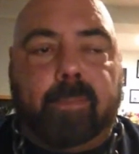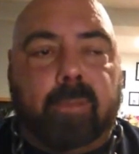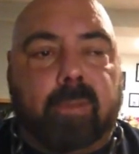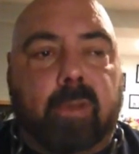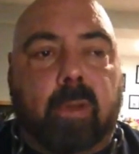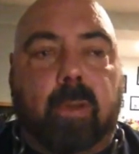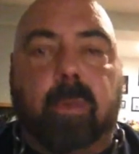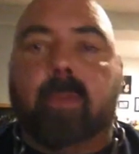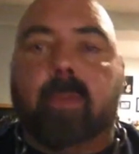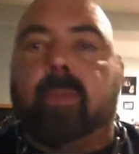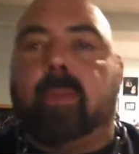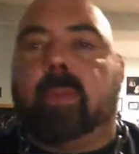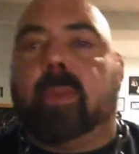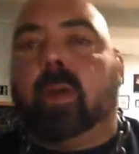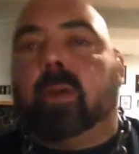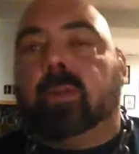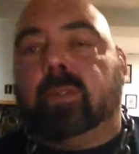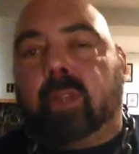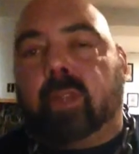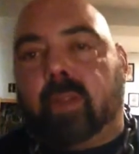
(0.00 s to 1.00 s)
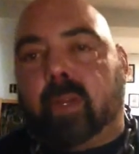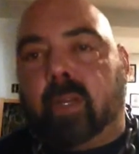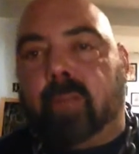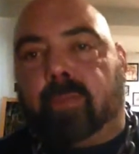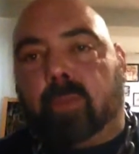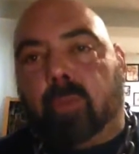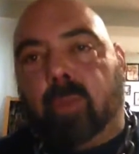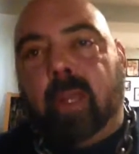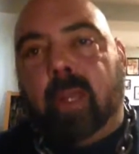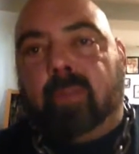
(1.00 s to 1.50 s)
So those are the
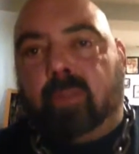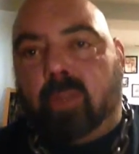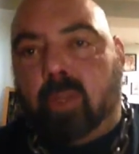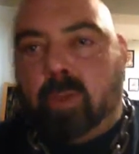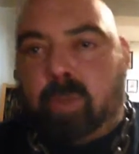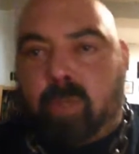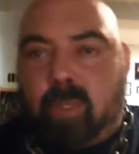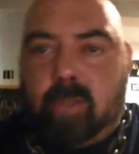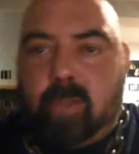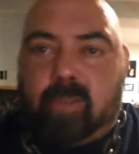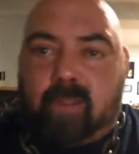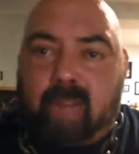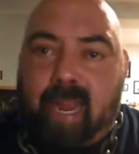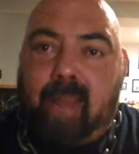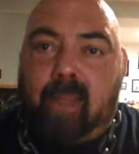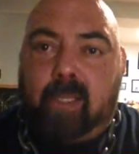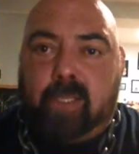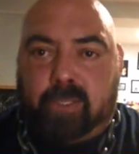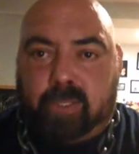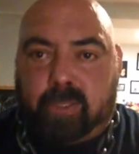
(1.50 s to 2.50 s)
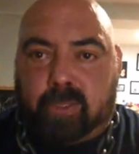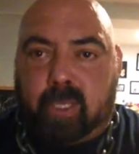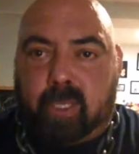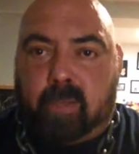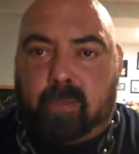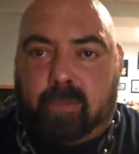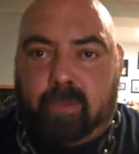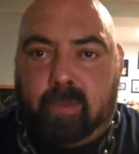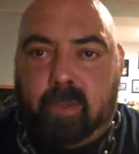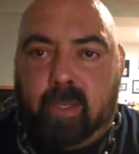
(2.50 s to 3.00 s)
different ways that you can challenge
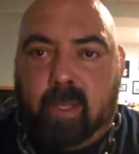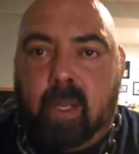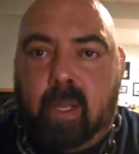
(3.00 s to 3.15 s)
yourself.